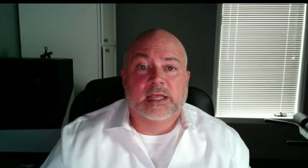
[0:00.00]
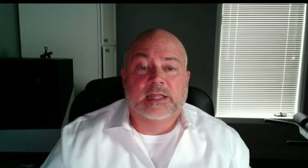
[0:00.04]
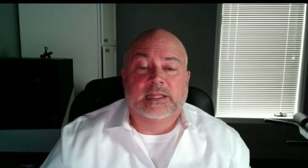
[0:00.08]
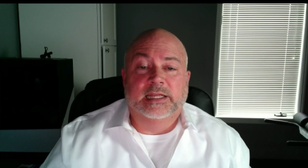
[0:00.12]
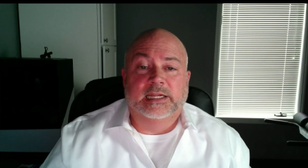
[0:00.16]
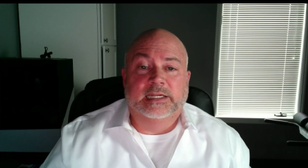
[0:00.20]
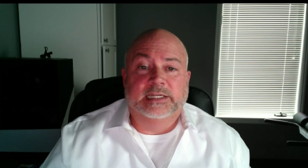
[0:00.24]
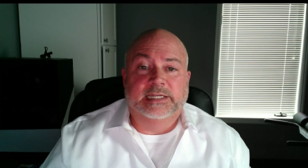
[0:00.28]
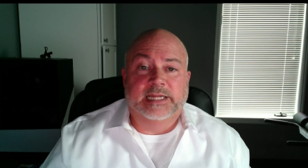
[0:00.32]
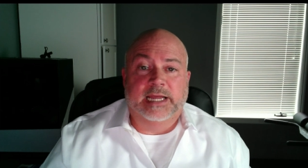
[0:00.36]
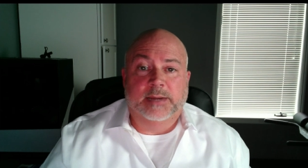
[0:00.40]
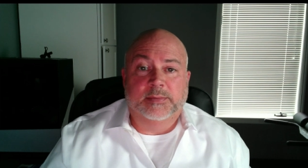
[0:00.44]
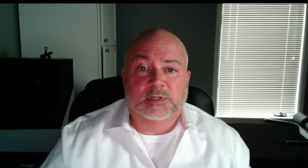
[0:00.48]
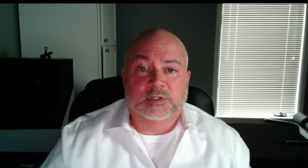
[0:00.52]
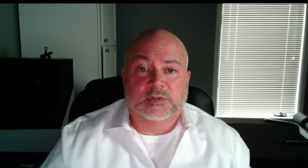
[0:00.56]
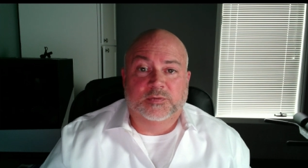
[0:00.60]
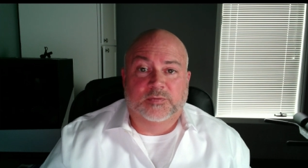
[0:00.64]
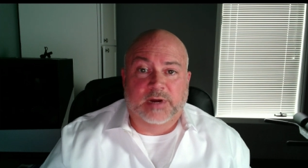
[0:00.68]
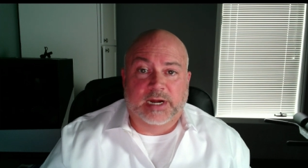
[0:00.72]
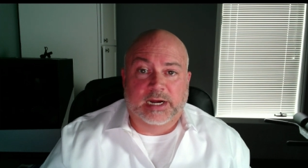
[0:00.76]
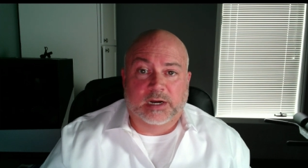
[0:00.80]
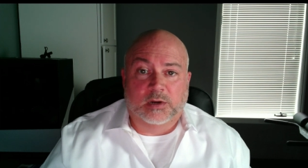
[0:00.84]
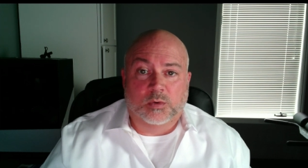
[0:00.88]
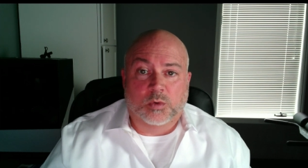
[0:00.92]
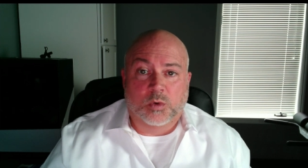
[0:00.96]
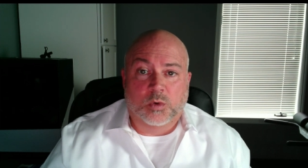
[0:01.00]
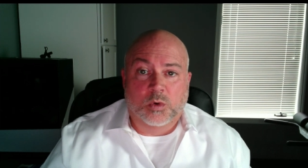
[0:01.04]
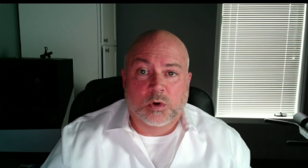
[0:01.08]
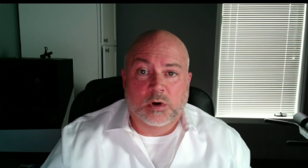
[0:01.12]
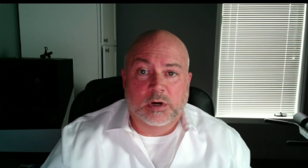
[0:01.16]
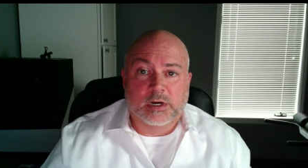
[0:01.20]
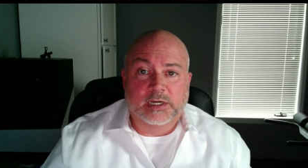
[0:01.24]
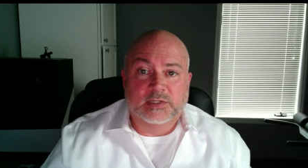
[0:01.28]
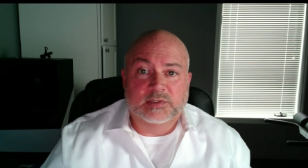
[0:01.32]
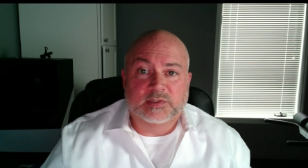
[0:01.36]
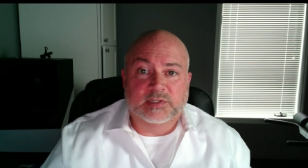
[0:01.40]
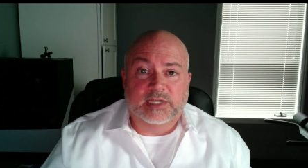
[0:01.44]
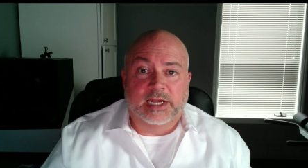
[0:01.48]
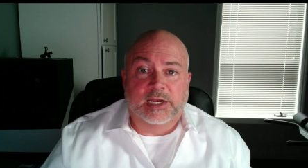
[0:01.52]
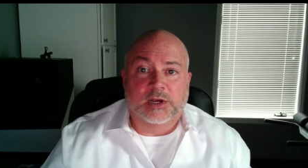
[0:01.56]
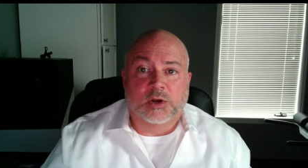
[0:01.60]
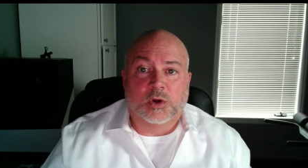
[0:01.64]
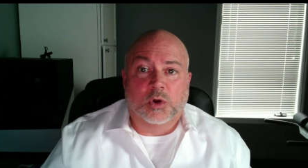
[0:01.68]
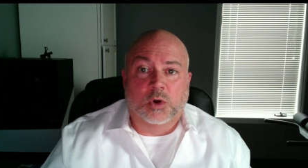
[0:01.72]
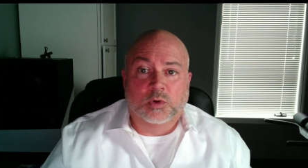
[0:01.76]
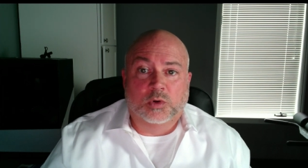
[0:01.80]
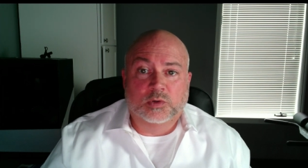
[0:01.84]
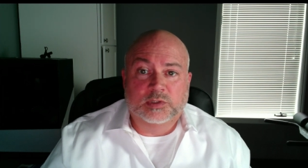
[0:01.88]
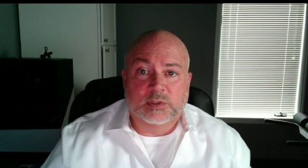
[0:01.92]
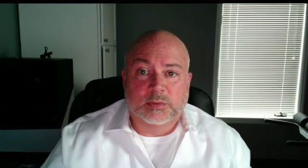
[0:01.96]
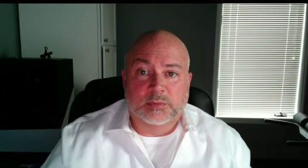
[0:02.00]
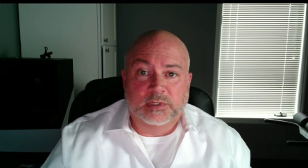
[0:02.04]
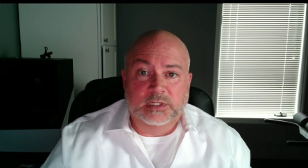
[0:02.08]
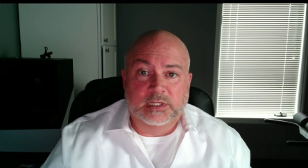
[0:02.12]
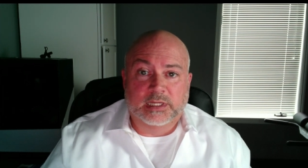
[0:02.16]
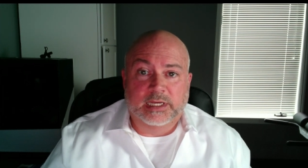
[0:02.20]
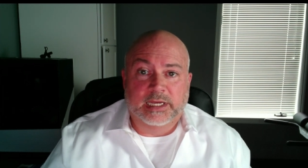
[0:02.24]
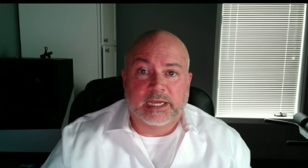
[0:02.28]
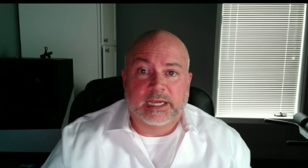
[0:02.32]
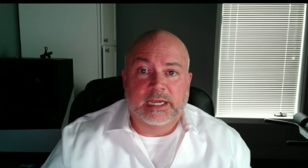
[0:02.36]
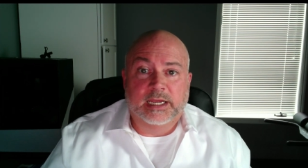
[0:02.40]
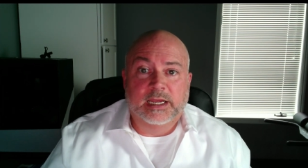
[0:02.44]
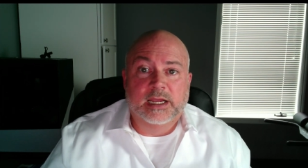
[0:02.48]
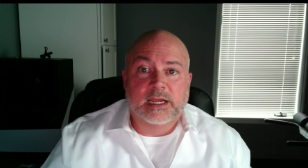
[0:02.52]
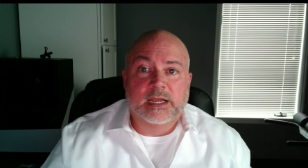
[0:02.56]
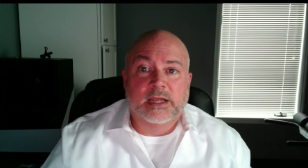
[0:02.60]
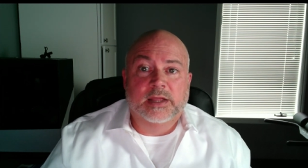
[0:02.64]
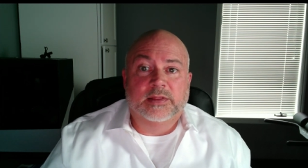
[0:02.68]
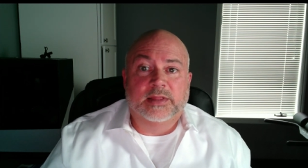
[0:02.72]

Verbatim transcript: They damage vital organs and ultimately